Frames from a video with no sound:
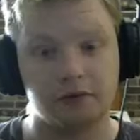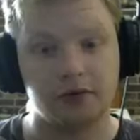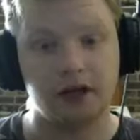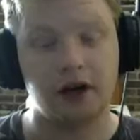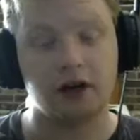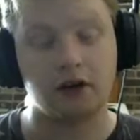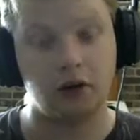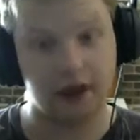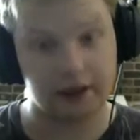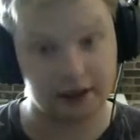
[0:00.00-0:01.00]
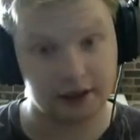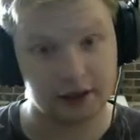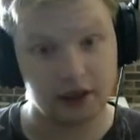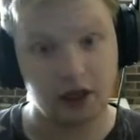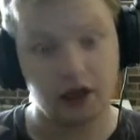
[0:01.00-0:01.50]
Jedi Quest.
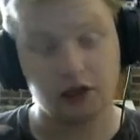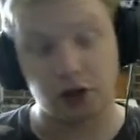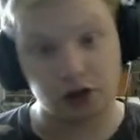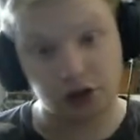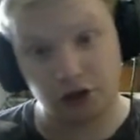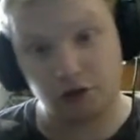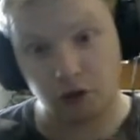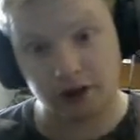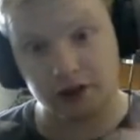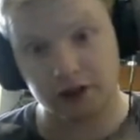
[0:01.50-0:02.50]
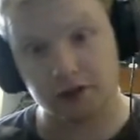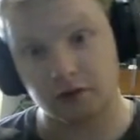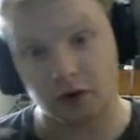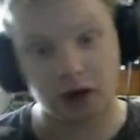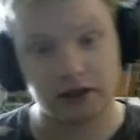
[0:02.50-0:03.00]
So Jude Watson
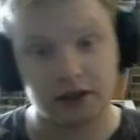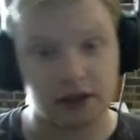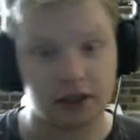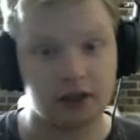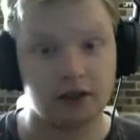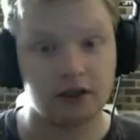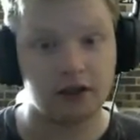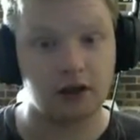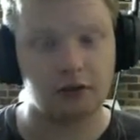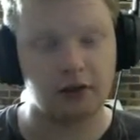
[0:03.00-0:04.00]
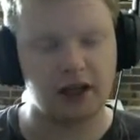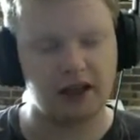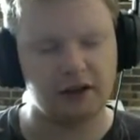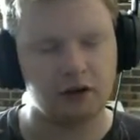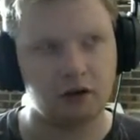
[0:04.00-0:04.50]
writes it, I
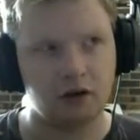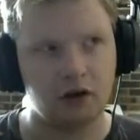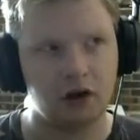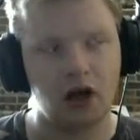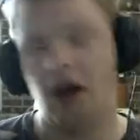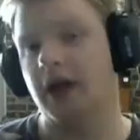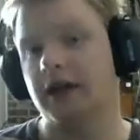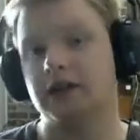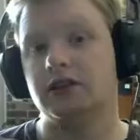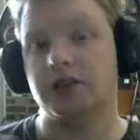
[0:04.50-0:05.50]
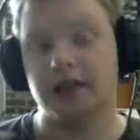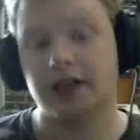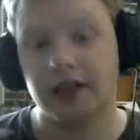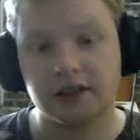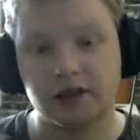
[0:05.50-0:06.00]
believe. And she
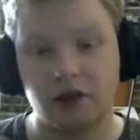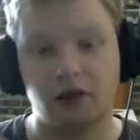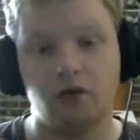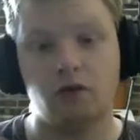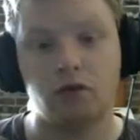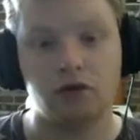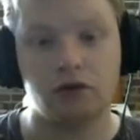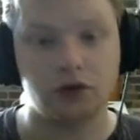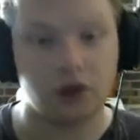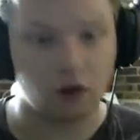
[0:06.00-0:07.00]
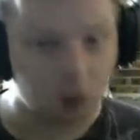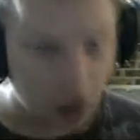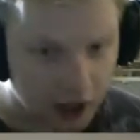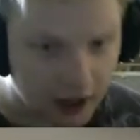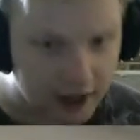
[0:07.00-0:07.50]
connects all your
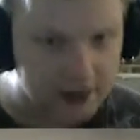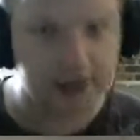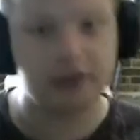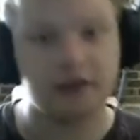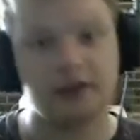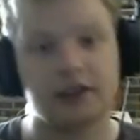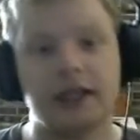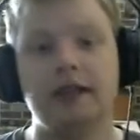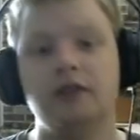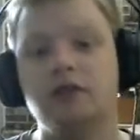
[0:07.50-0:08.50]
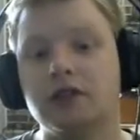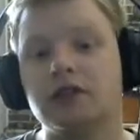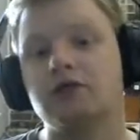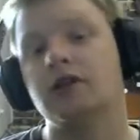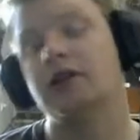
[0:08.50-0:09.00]
YA series together, which
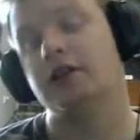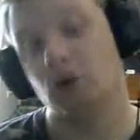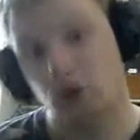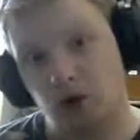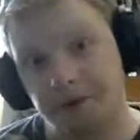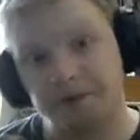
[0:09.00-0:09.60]
is really cool.